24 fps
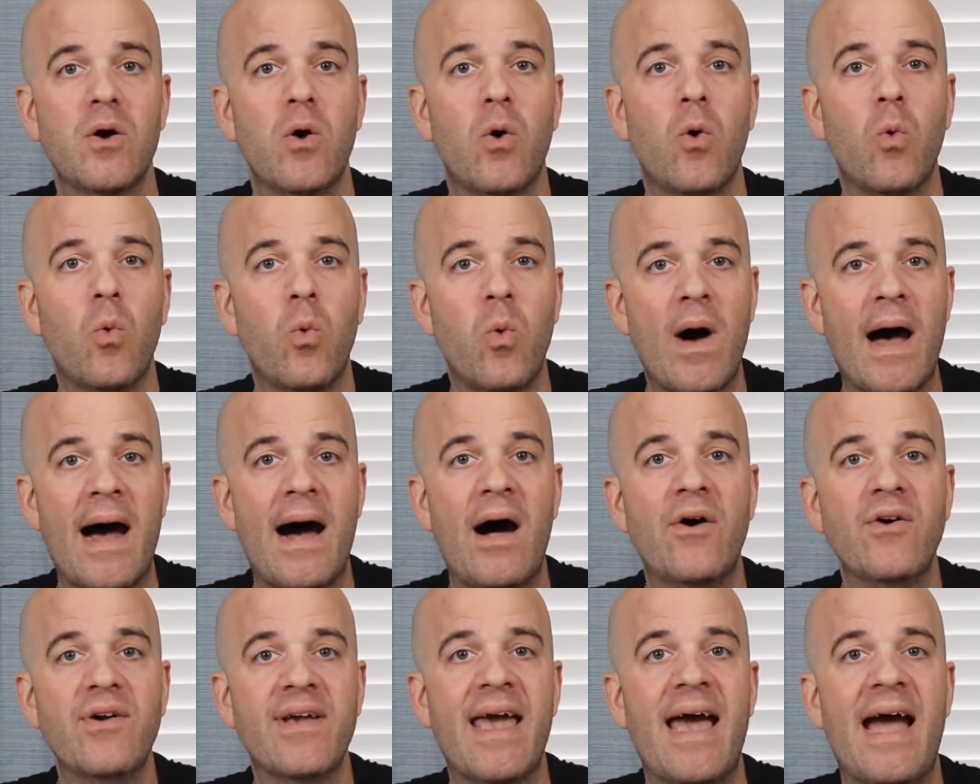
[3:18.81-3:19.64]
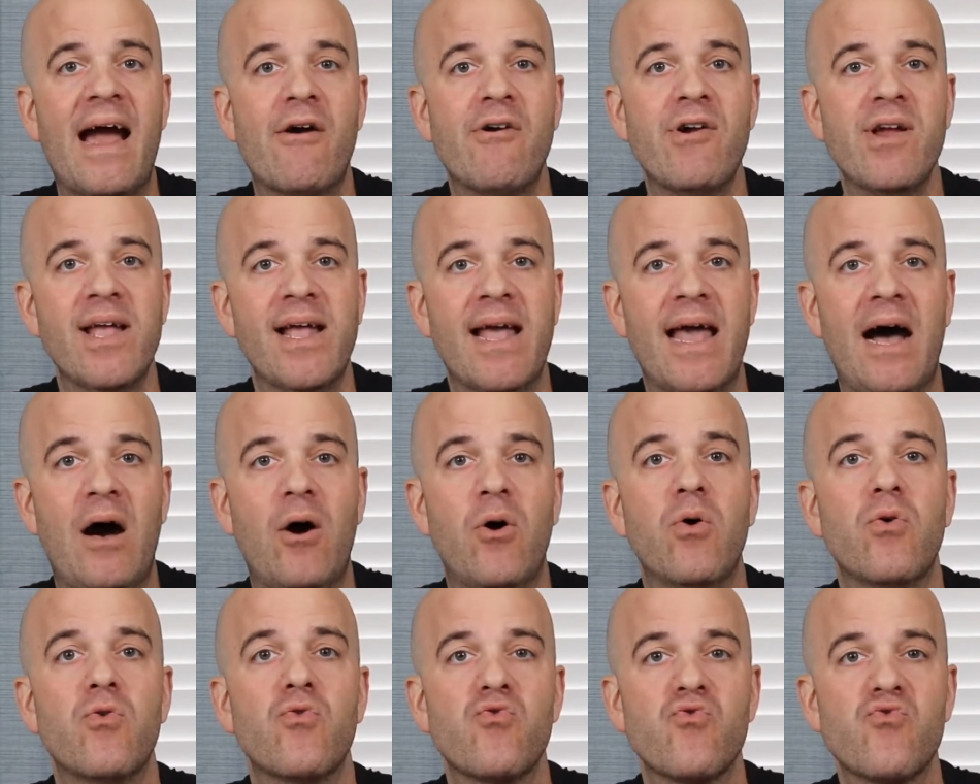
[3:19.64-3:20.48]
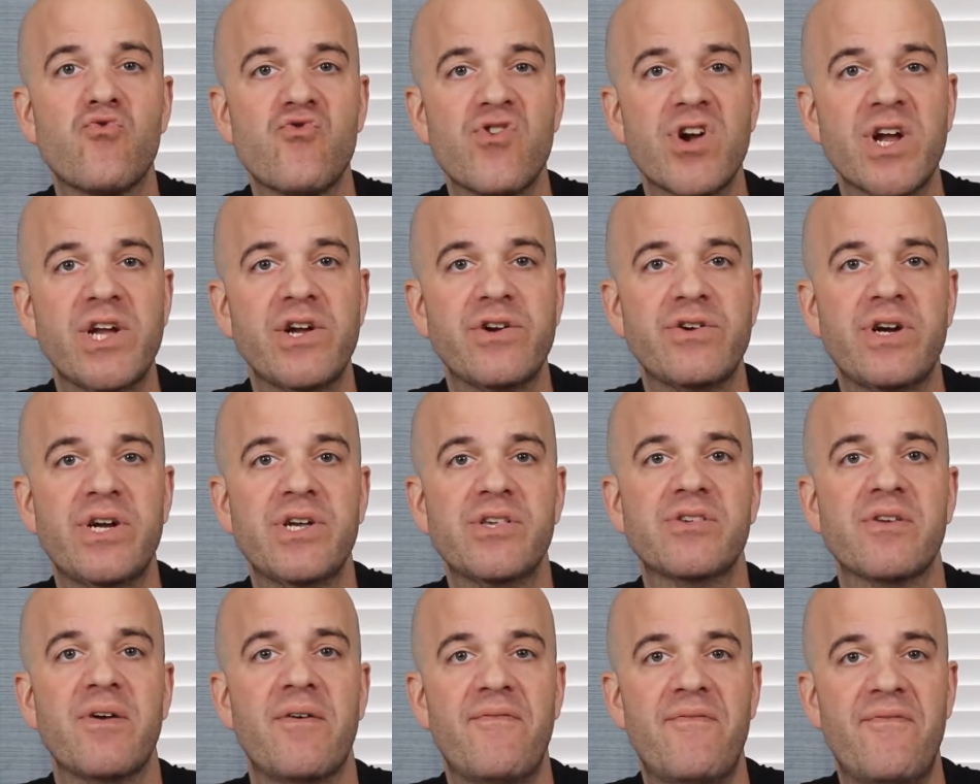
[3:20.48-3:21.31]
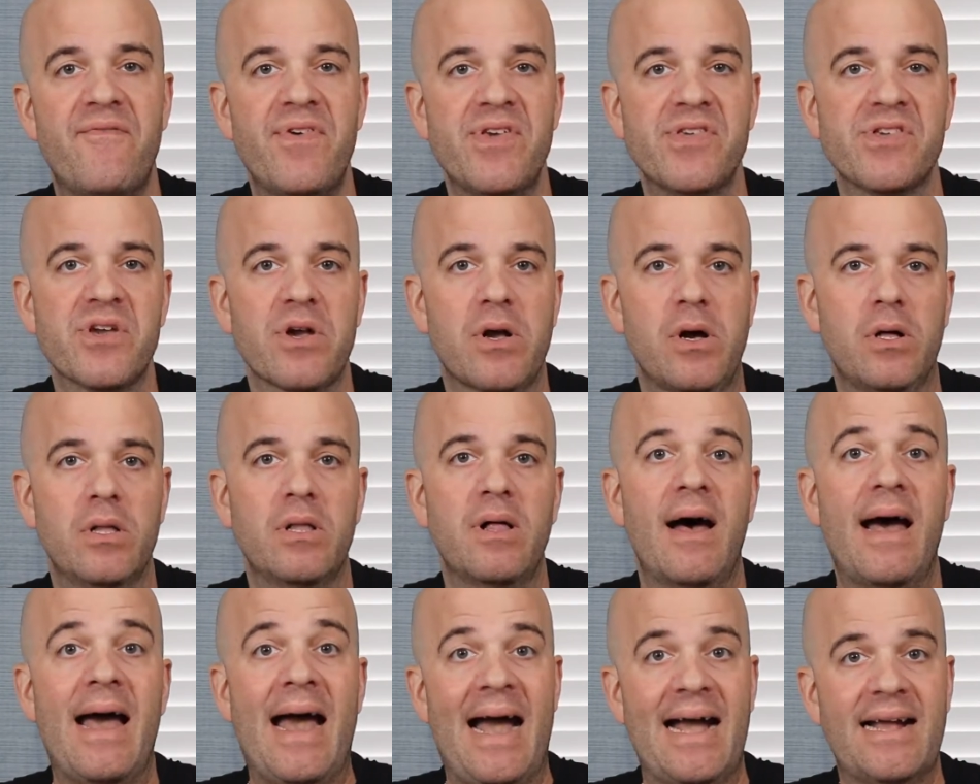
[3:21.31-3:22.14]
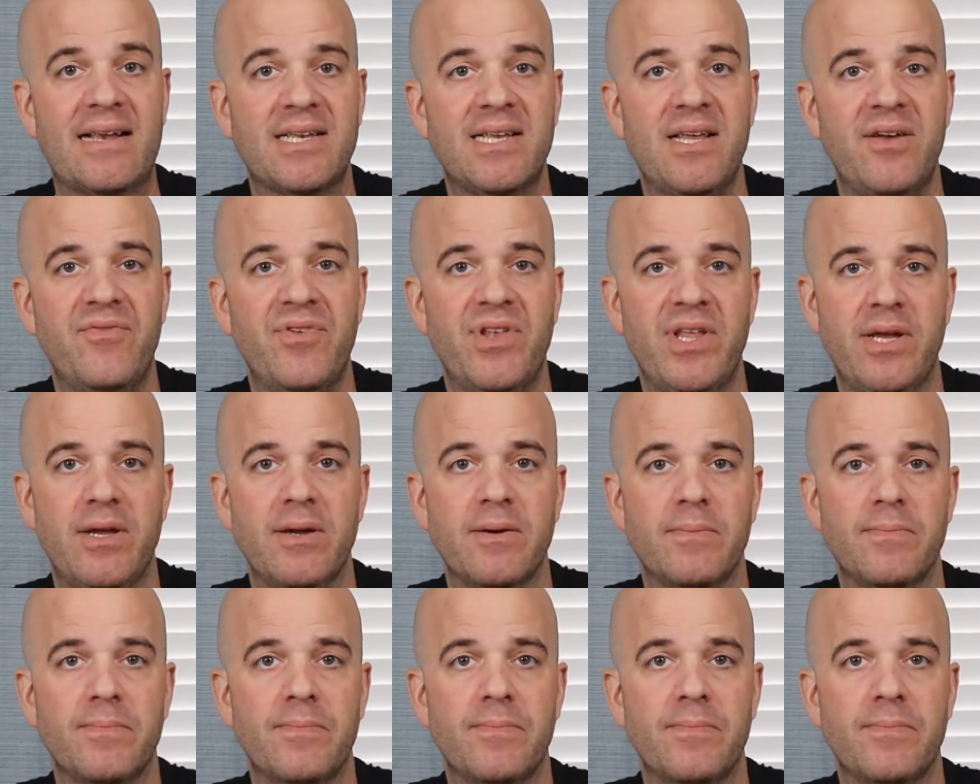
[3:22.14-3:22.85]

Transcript: while carrying out rigorous physical activity.